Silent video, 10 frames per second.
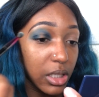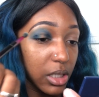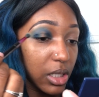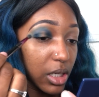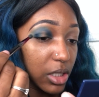
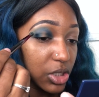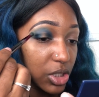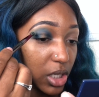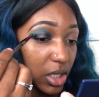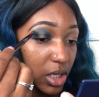neon
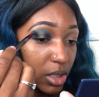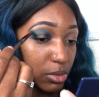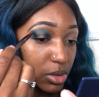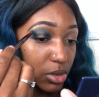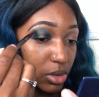shade, and
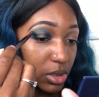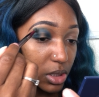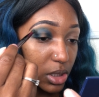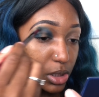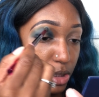I'm just going
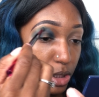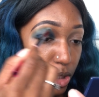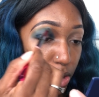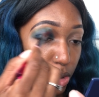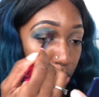to
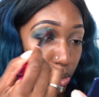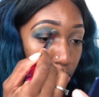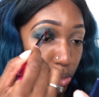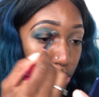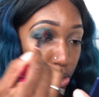
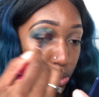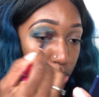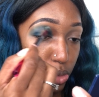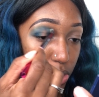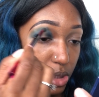continue to
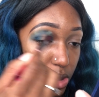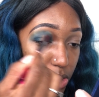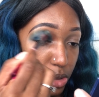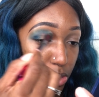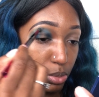use
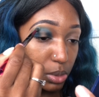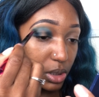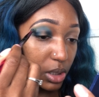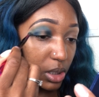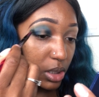this to
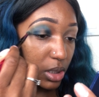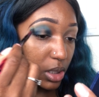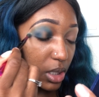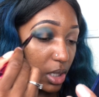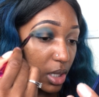blend
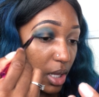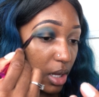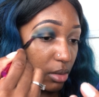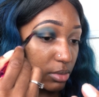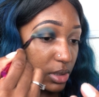
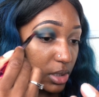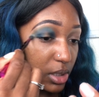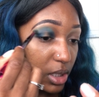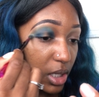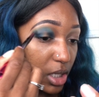out
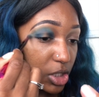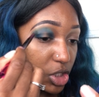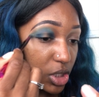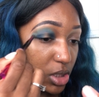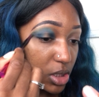the
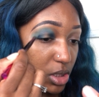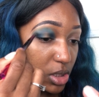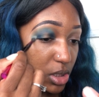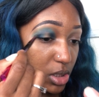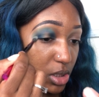edges.